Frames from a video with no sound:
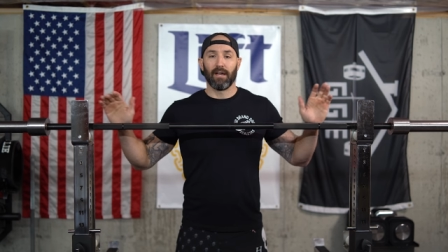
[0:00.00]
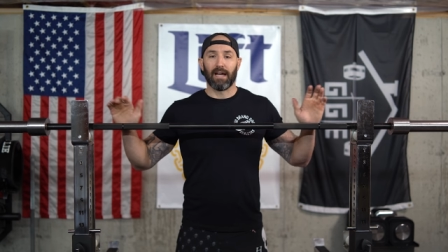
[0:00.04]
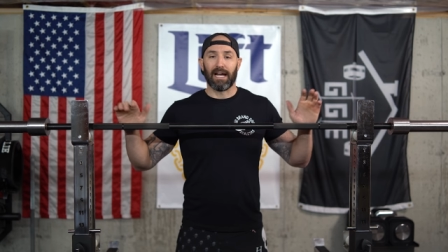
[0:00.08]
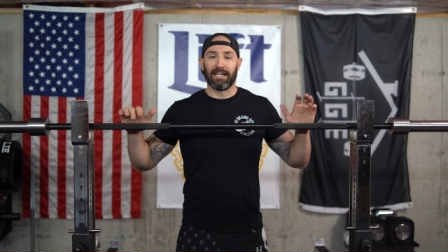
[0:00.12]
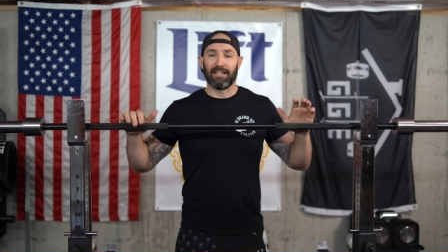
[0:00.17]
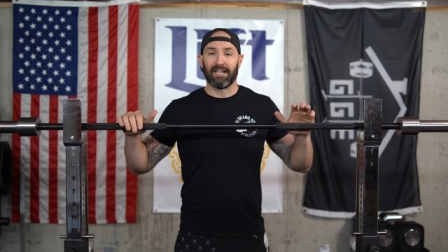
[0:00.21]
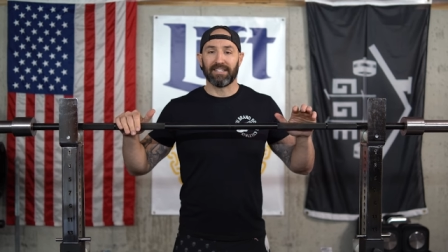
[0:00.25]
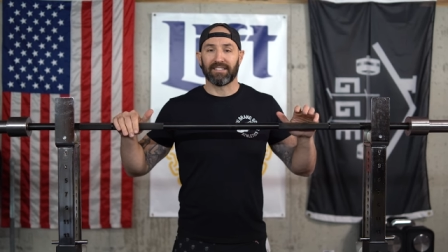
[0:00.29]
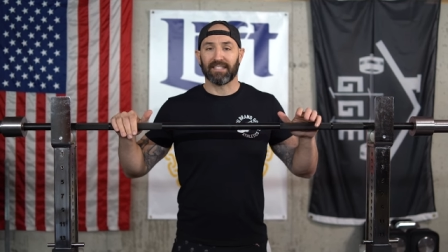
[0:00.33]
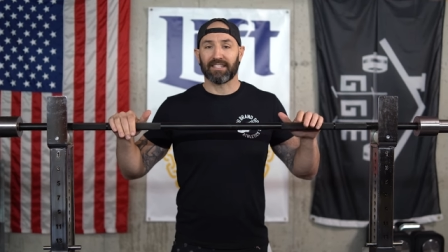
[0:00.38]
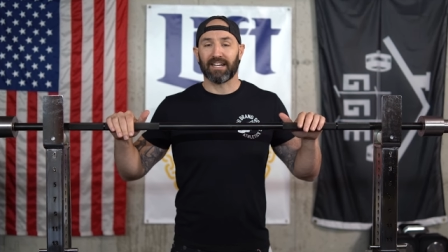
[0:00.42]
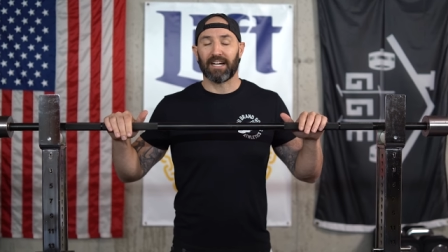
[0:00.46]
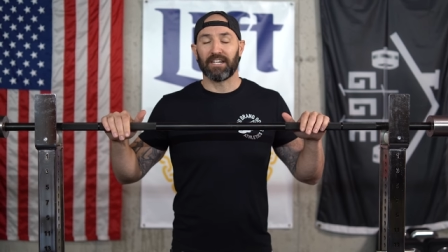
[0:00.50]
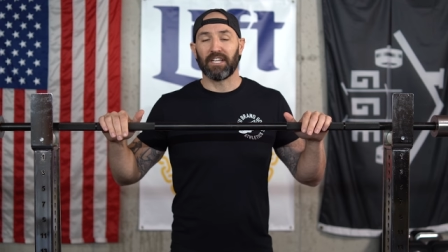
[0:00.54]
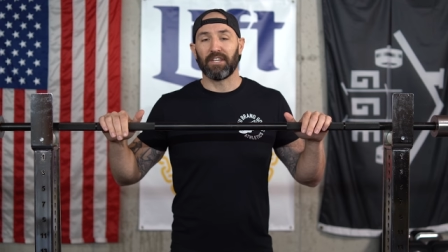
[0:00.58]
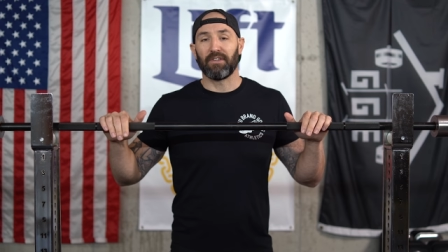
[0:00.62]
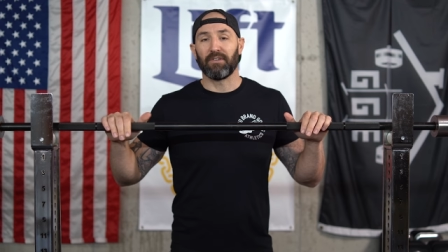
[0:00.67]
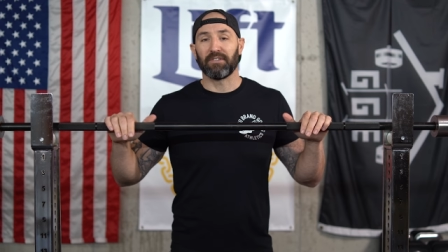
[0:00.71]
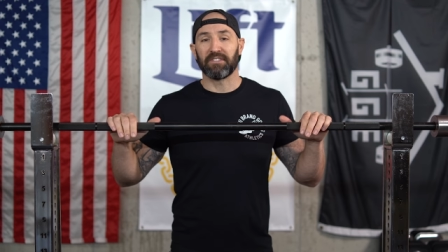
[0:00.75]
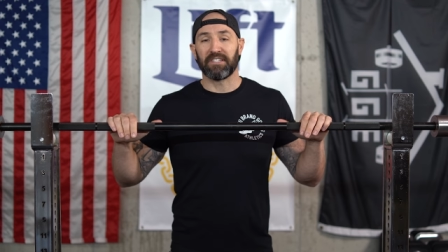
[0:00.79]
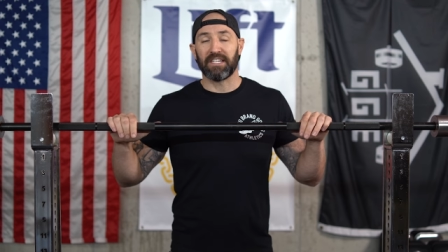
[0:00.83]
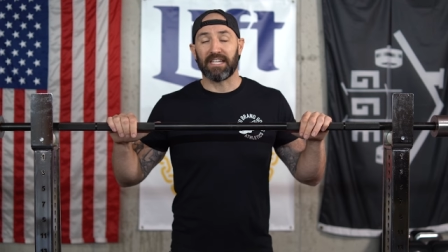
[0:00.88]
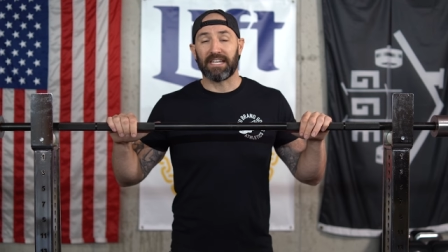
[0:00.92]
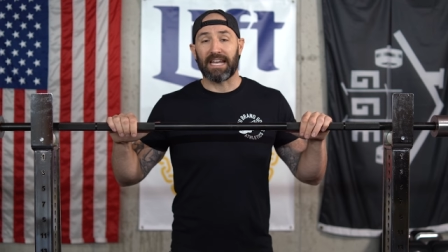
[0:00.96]
I like to kind of
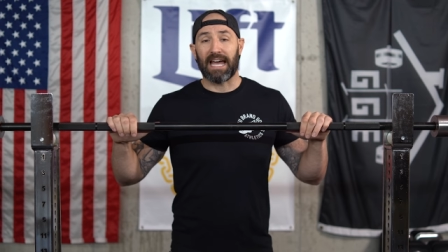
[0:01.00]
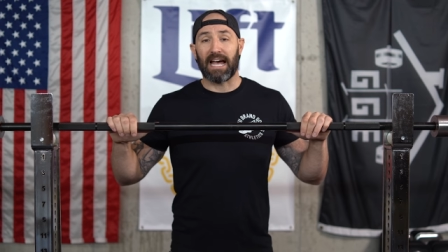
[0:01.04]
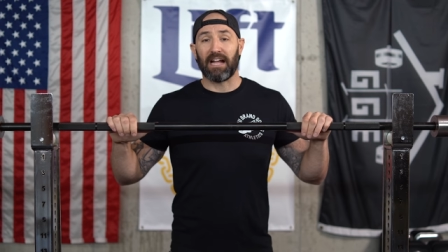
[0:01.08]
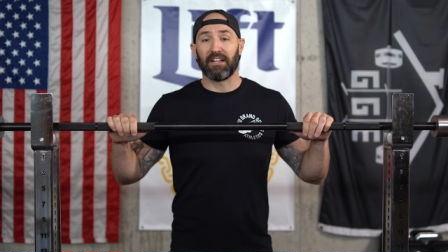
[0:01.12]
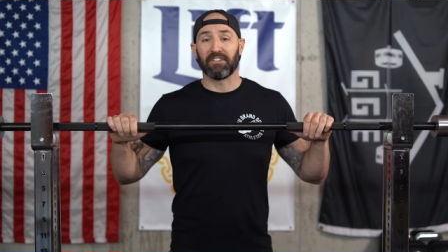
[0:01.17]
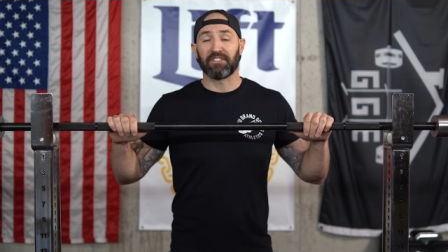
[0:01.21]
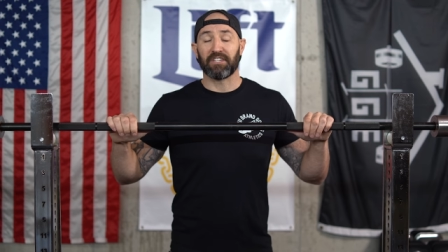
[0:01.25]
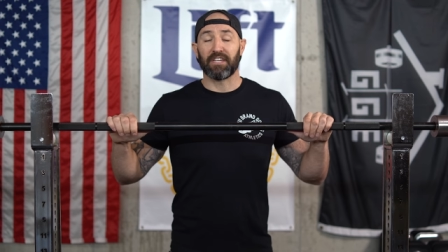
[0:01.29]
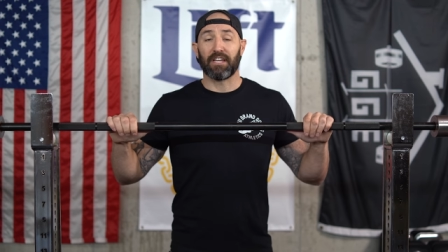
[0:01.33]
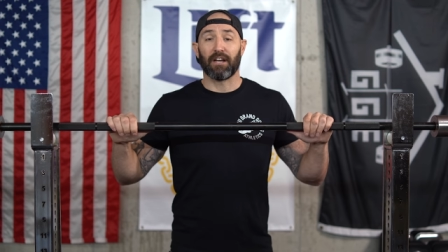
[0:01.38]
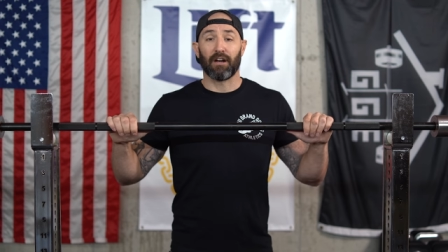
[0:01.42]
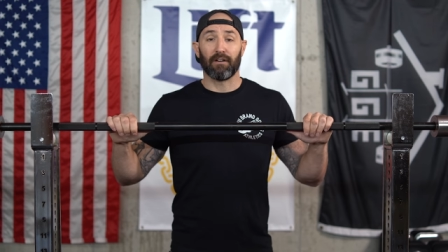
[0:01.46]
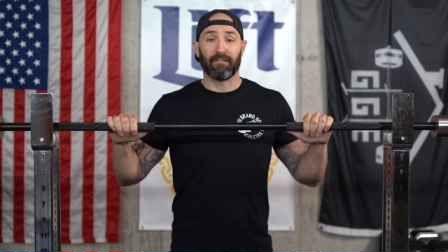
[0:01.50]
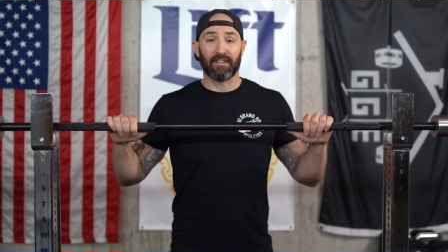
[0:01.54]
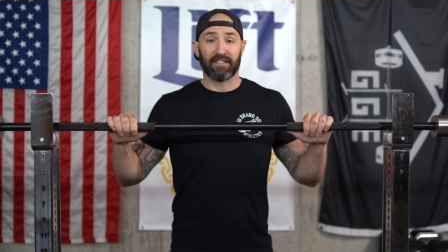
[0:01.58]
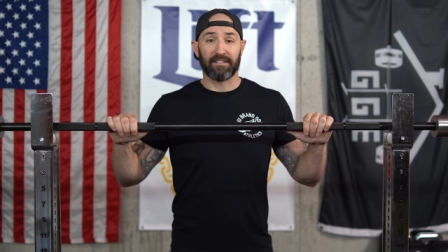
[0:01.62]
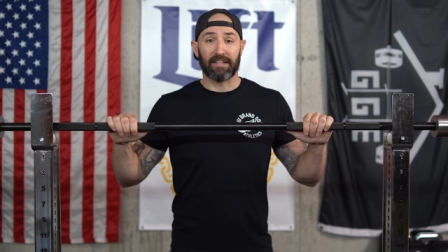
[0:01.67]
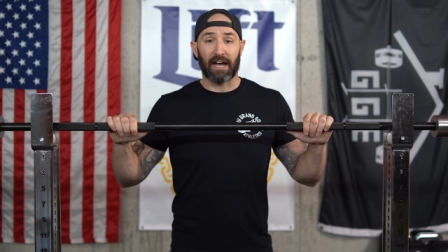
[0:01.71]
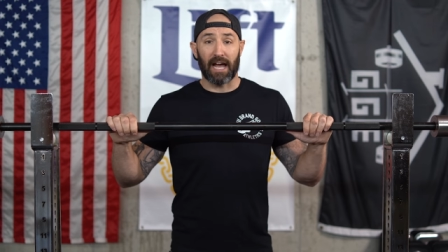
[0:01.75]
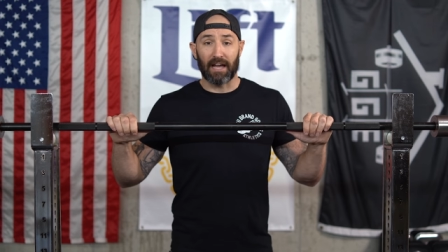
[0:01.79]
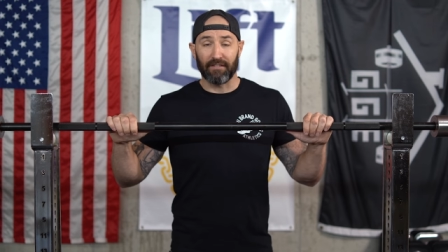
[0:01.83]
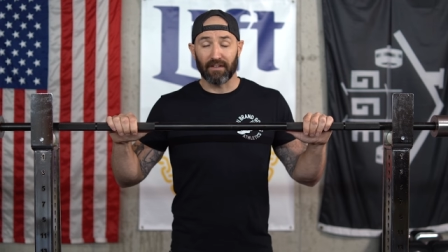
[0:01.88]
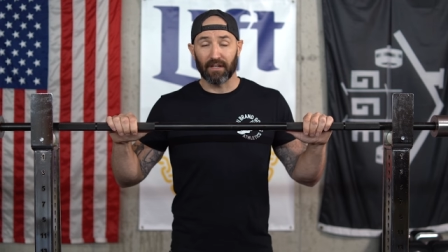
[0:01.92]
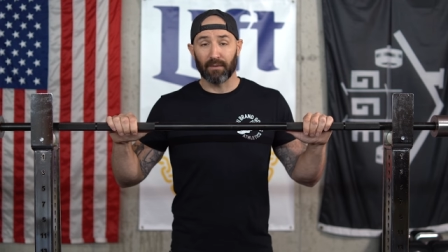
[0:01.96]
use the analogy here of a
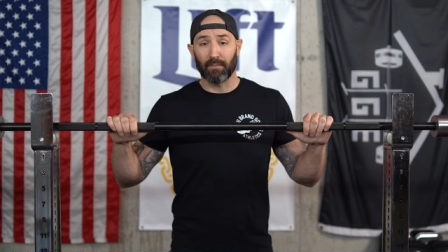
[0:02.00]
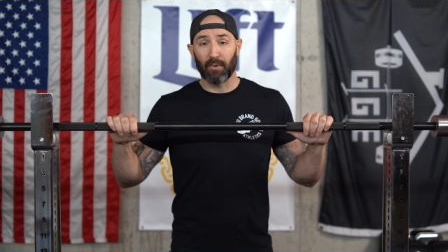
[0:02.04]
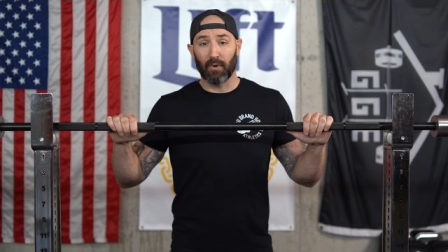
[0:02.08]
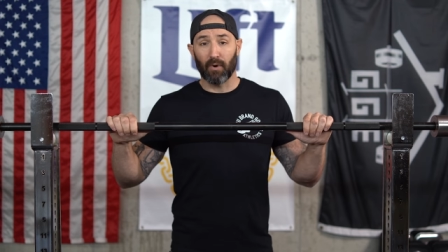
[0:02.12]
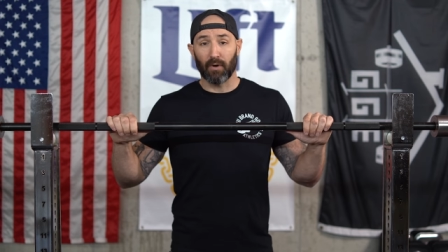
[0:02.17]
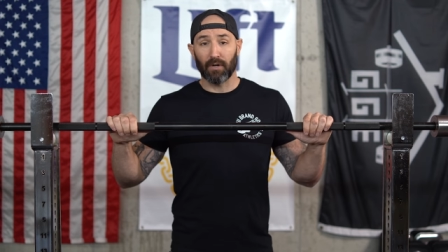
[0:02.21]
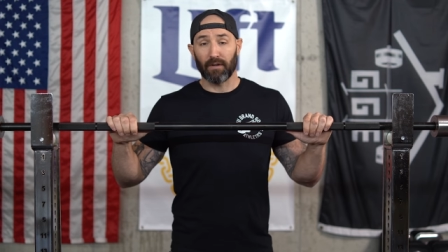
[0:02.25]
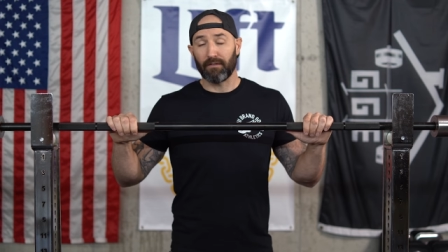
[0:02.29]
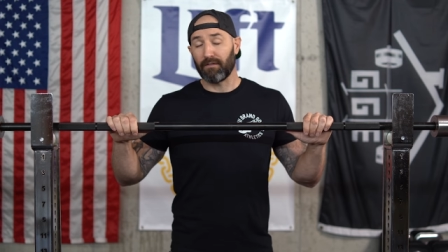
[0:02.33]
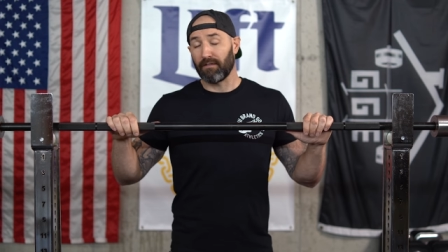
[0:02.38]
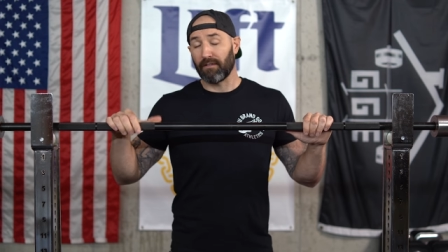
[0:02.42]
diving board.